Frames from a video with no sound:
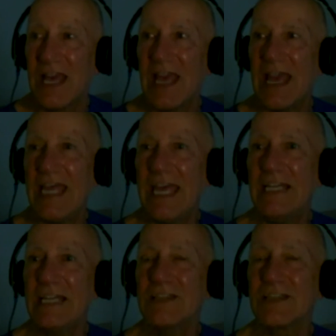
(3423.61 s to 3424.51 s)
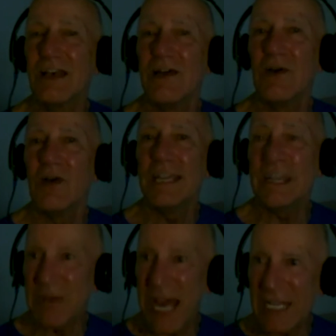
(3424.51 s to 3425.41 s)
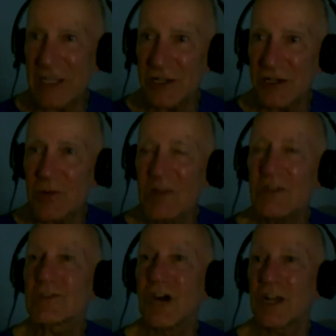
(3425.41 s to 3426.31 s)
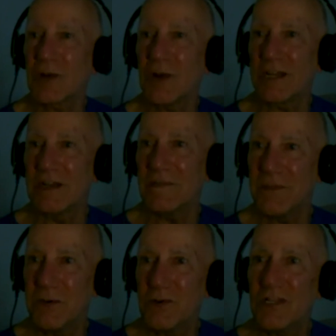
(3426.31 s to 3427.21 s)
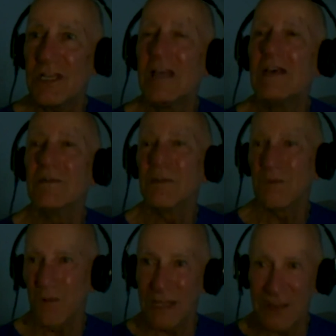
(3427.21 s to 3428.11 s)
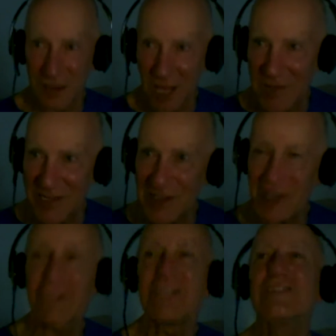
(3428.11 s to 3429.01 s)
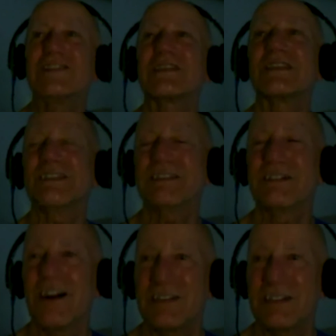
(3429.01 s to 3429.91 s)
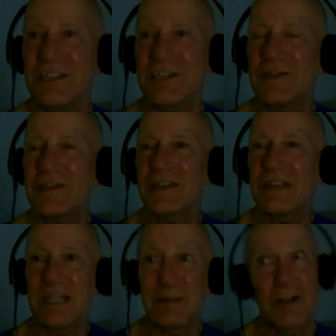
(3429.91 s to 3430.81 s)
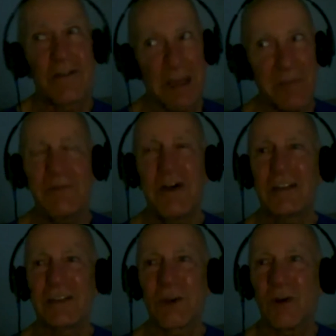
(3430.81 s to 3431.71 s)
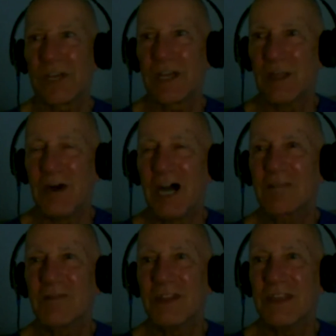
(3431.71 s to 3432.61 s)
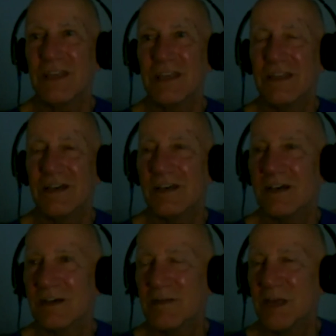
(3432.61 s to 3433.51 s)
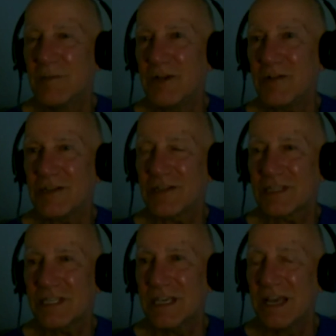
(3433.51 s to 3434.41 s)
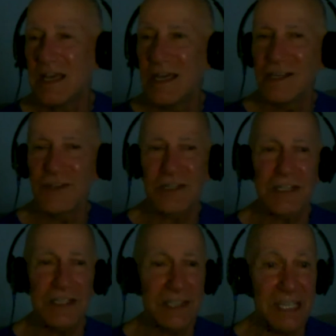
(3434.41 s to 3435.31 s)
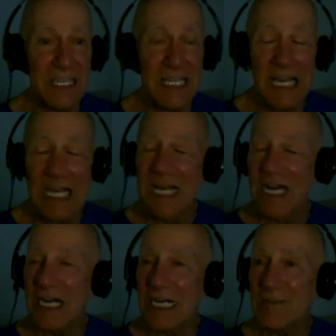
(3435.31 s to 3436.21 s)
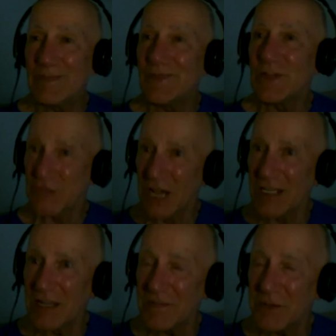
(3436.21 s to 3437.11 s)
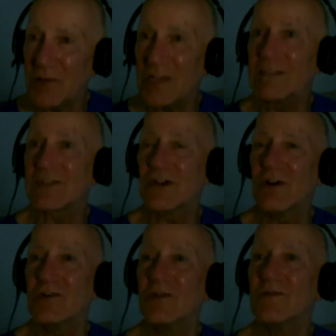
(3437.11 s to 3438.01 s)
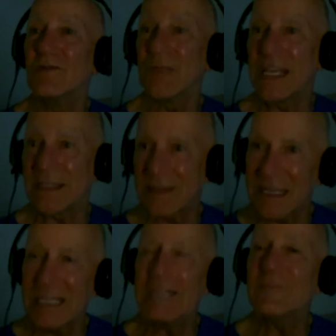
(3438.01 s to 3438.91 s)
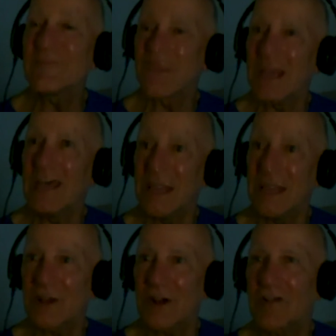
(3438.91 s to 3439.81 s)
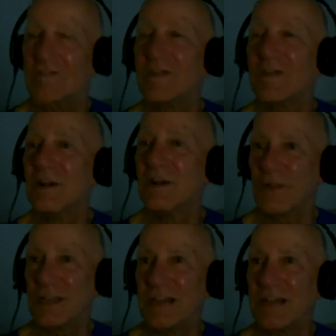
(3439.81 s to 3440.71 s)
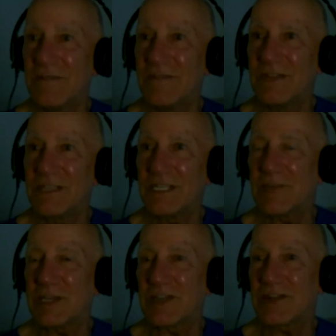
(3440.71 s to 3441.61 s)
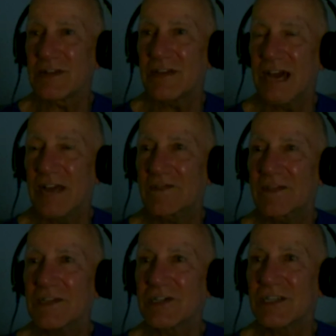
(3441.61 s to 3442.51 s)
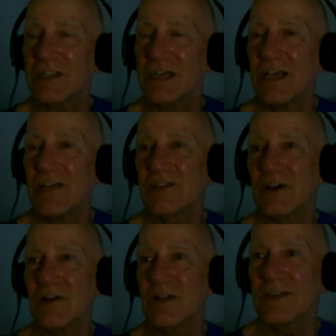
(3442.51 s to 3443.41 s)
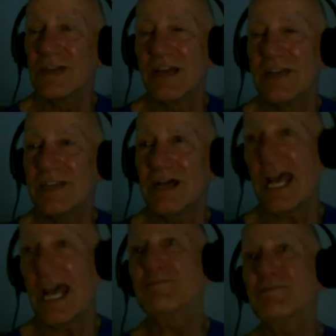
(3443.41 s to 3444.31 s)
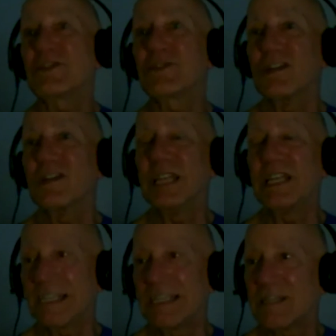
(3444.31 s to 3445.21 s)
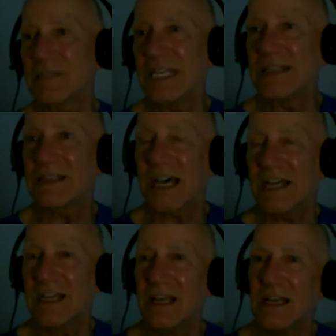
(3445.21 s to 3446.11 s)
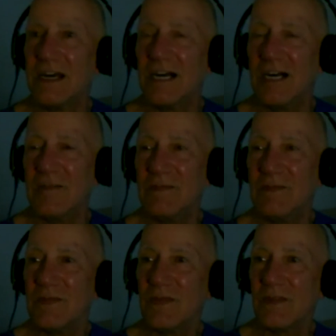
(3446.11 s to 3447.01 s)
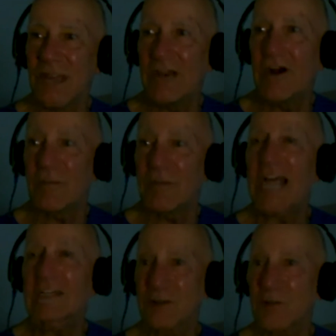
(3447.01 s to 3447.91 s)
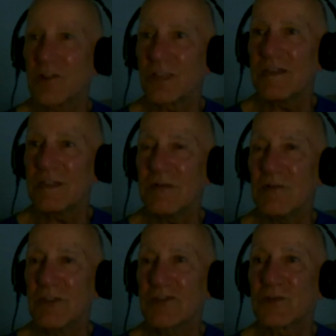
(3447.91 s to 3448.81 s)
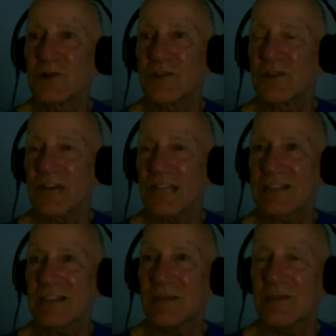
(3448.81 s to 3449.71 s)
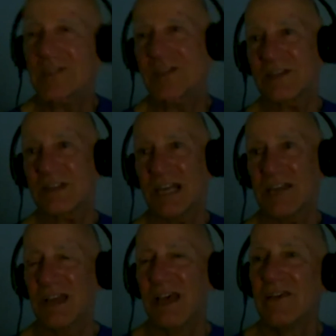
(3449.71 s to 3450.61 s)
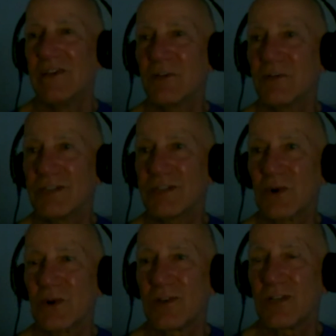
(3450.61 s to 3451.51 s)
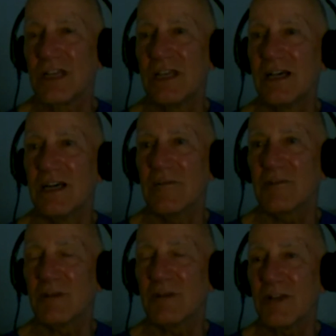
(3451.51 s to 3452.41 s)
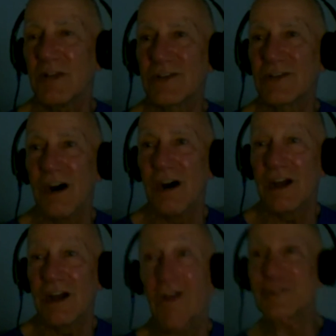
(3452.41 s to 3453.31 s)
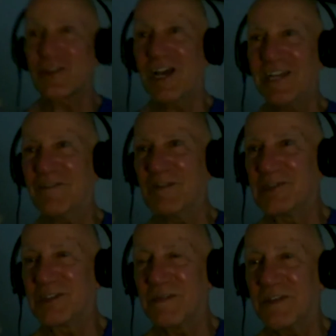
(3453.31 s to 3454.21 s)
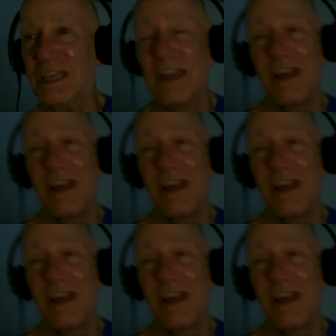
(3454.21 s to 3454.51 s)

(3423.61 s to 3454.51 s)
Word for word: And in a bad year, when there's not quite enough food, when the climate conditions cause a decrease in the number of amphipods growing on the bottom in the, in the uh, Bering Sea and Chukchi Sea, um, there's not enough food. And so they get skinny and they starve or they die of disease because they're out of condition. So it's not, it's not a happy story, but at least it means that um, they are back to where they, they once were. So that's a big success to have restored um, gray whales on our side of the Pacific.